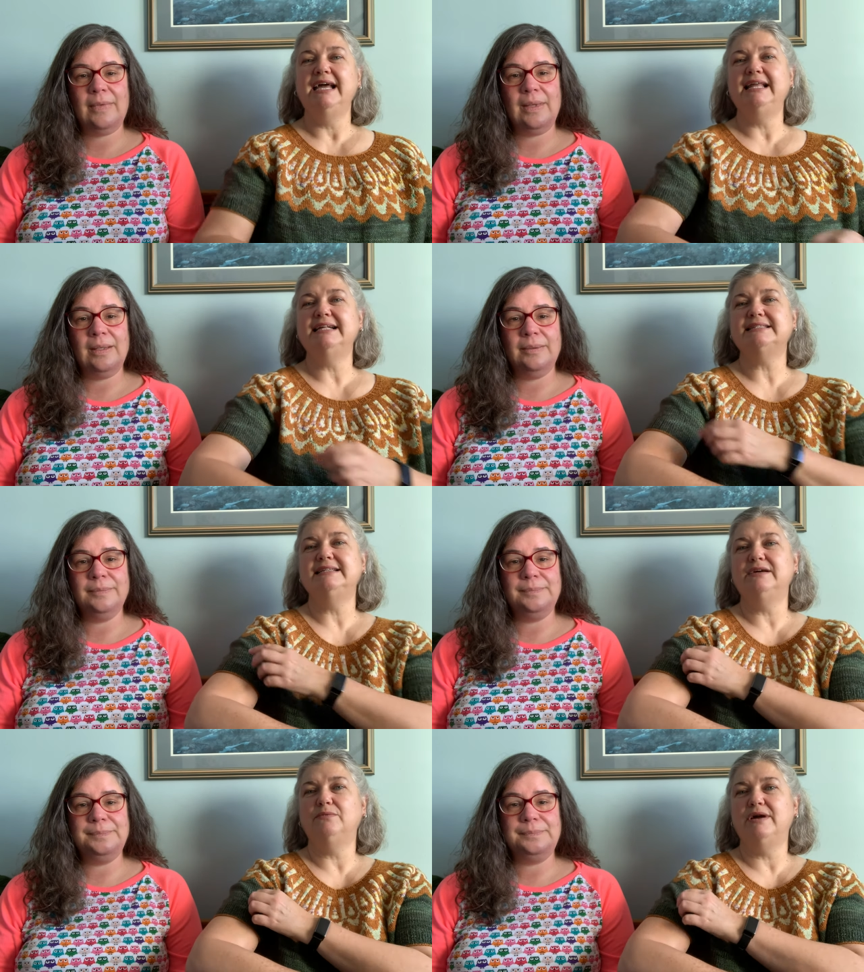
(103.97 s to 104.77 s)
Speaker 1: And it's
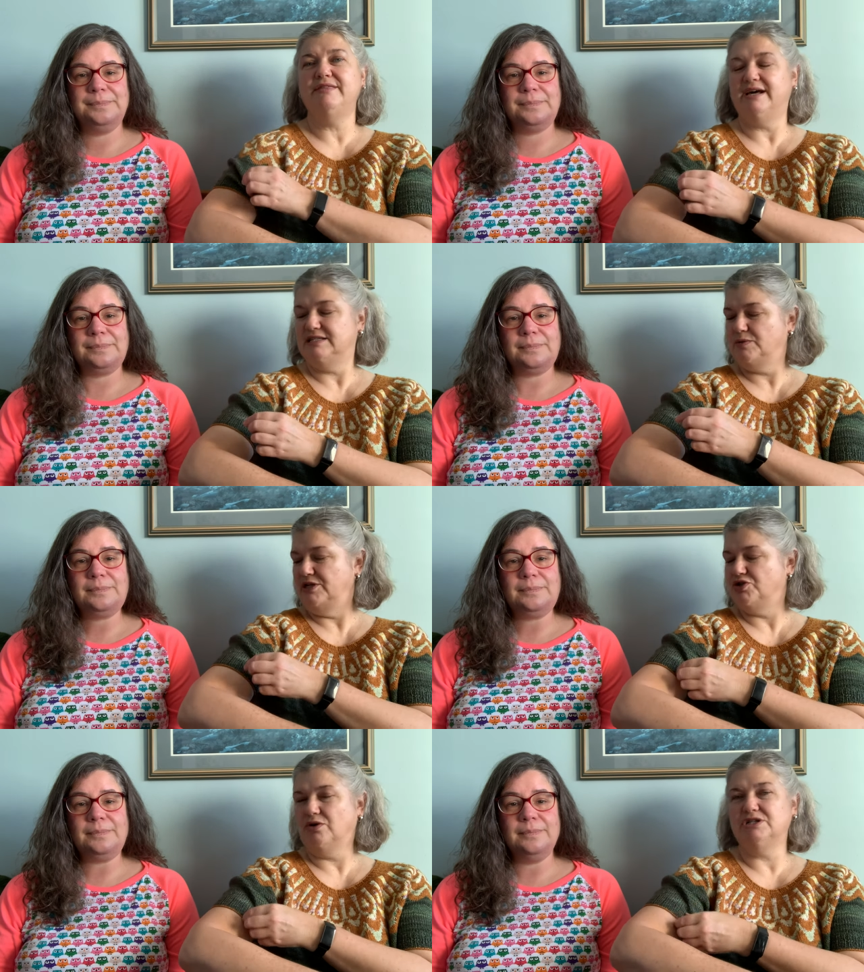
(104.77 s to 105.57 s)
knit with uh,
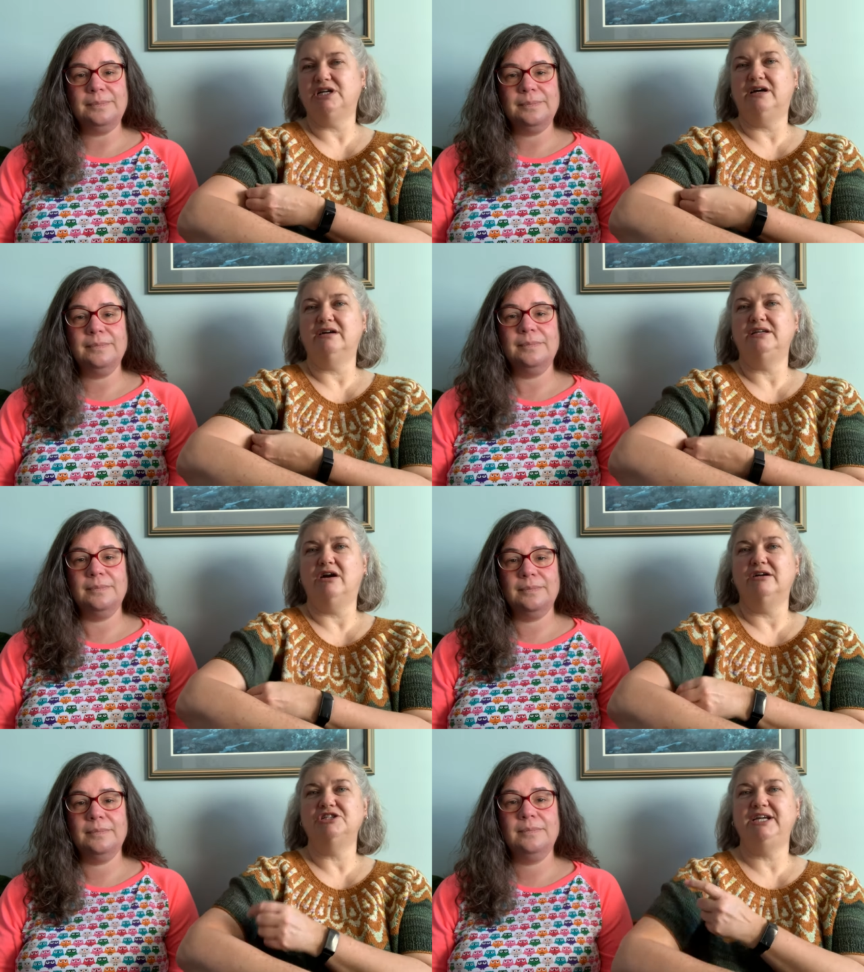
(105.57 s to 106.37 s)
Sweet Georgia
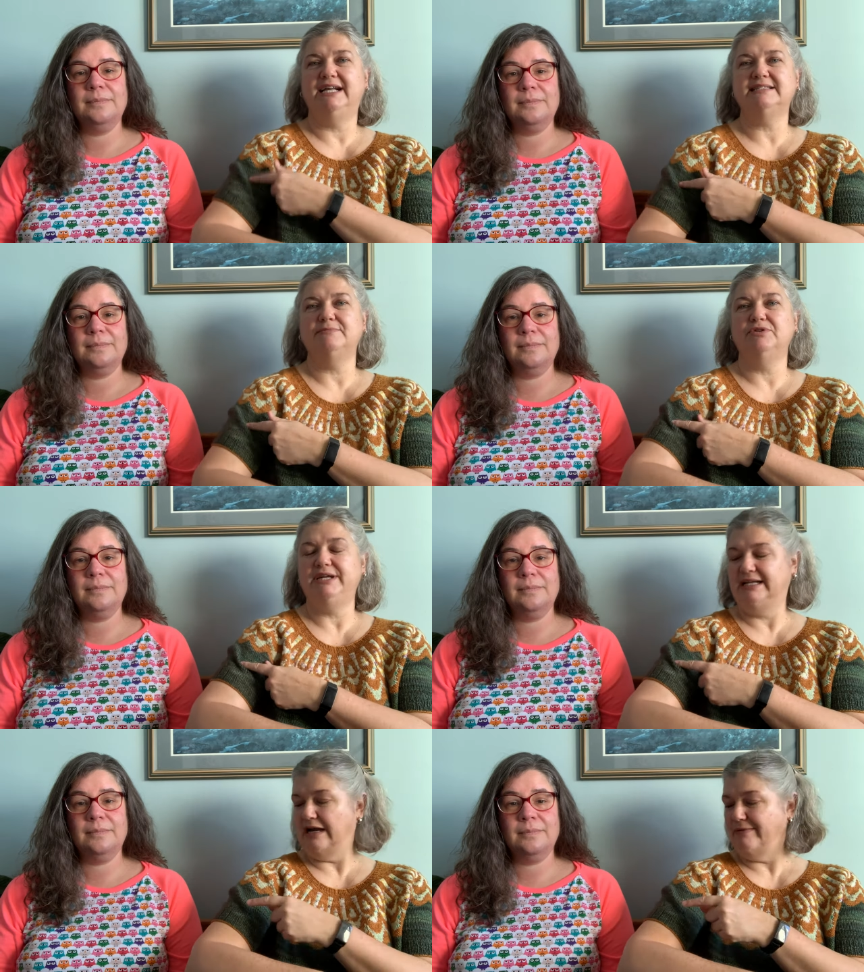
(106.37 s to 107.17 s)
yarn. She had some
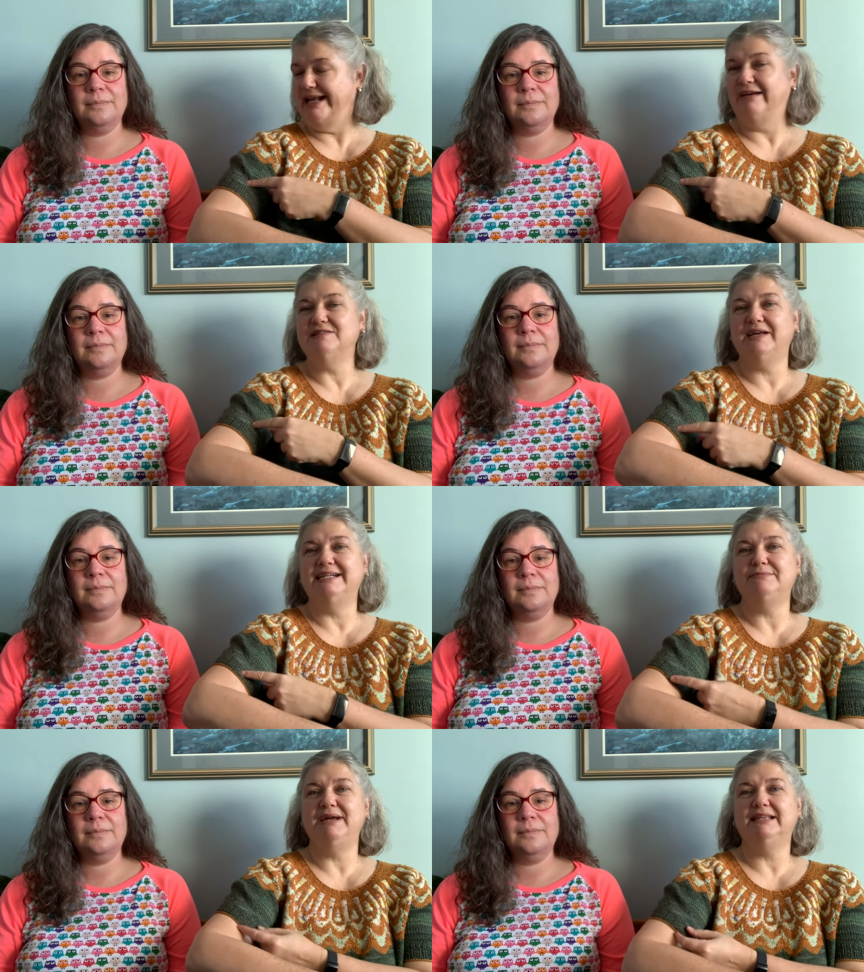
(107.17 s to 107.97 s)
green. I ran out, so I
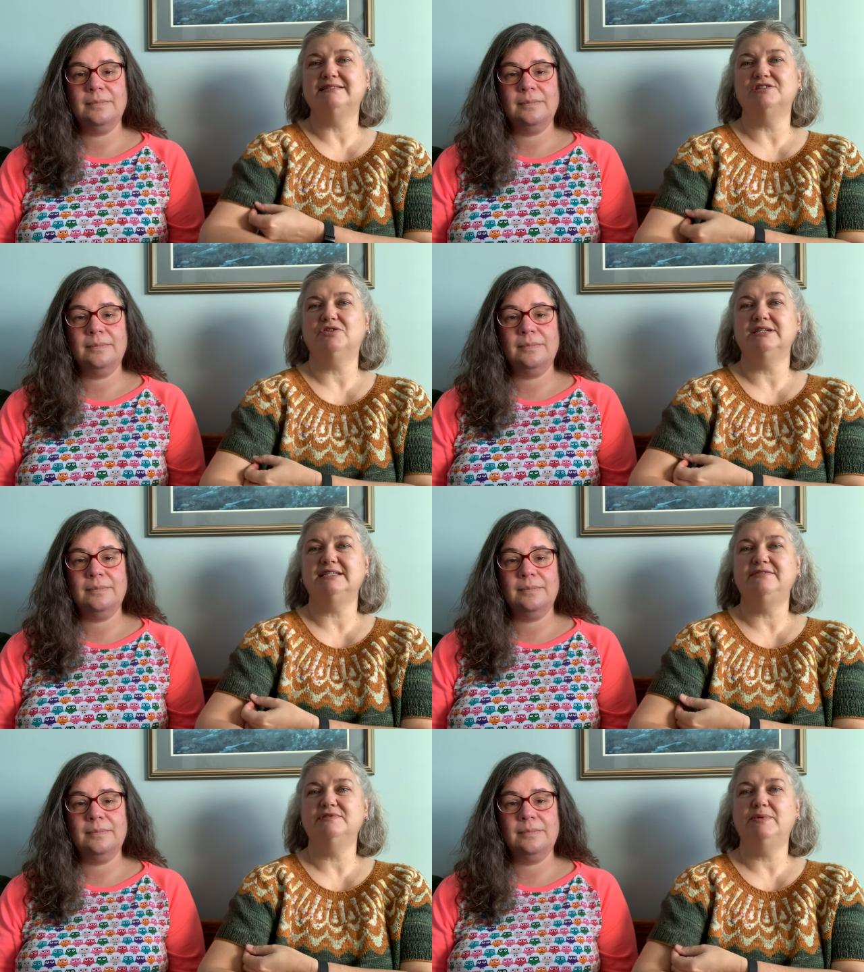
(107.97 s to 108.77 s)
had to make this a short
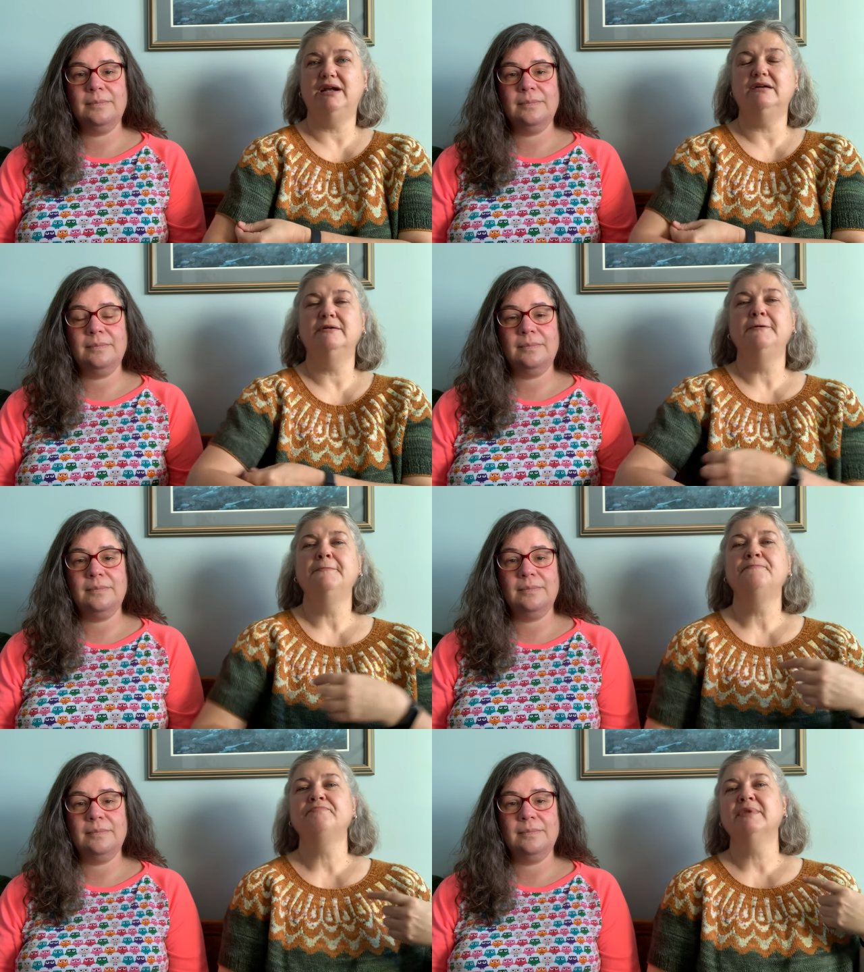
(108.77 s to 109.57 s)
sleeve sweater.
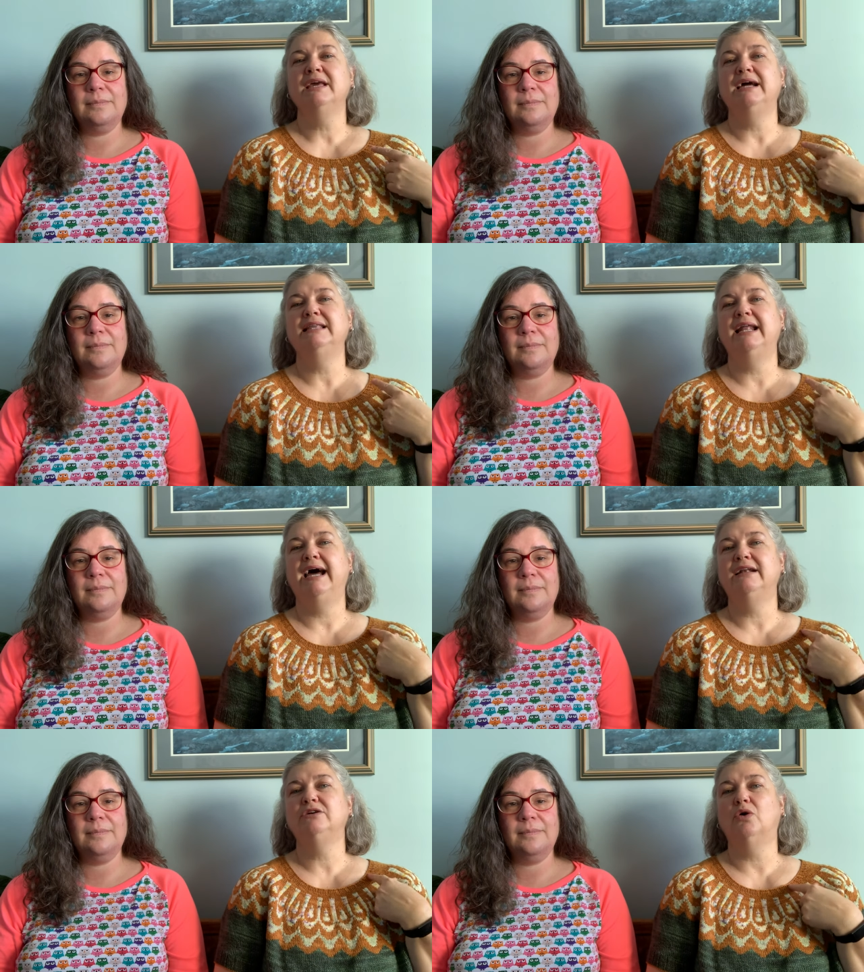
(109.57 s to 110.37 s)
And then I
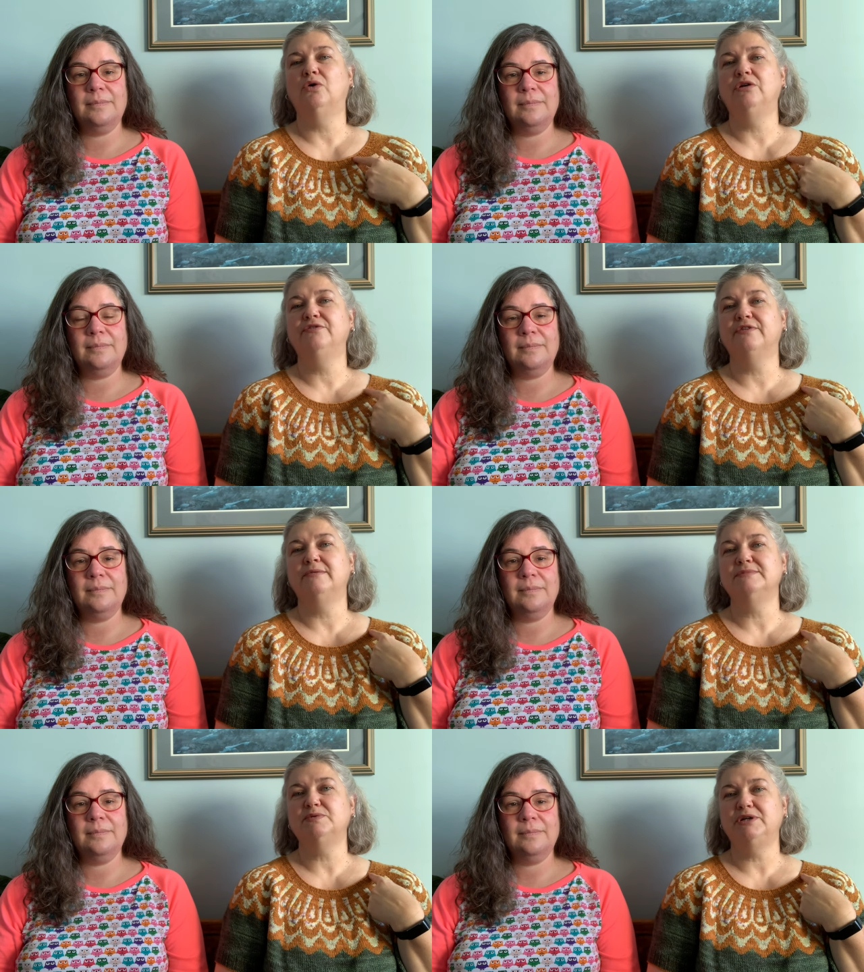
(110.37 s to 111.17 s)
had gold
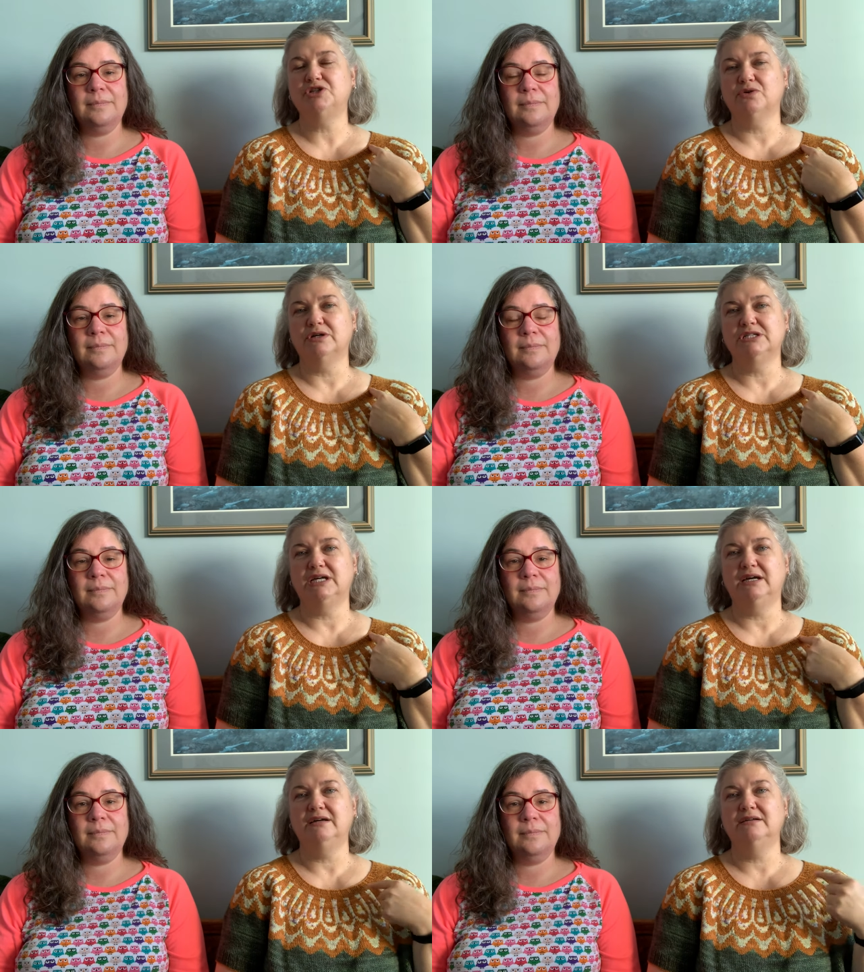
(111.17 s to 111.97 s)
from Sweet
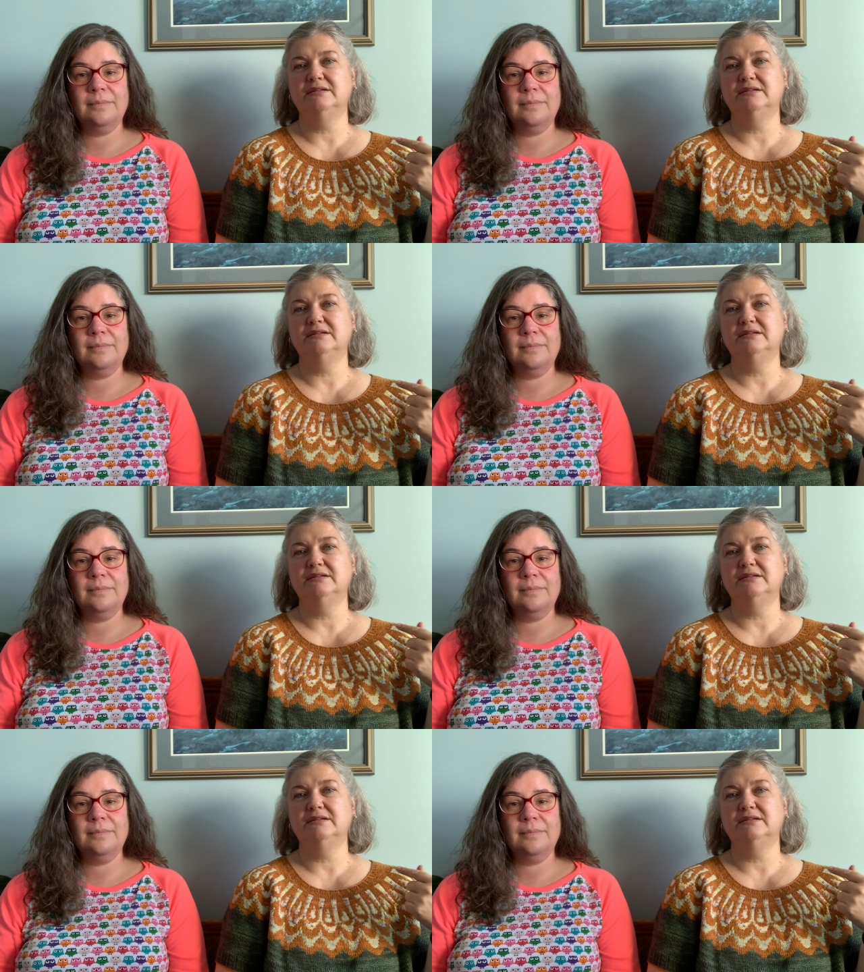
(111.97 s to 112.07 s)
Georgia,